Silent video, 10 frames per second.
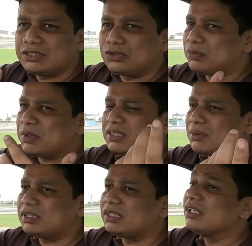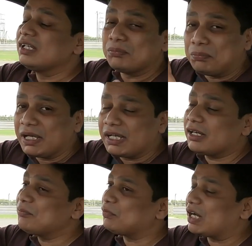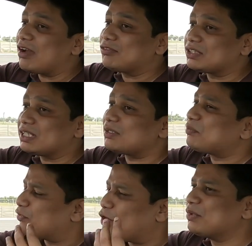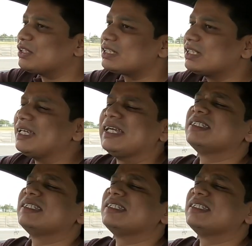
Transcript: or maybe something bigger, but I have to say that the performance is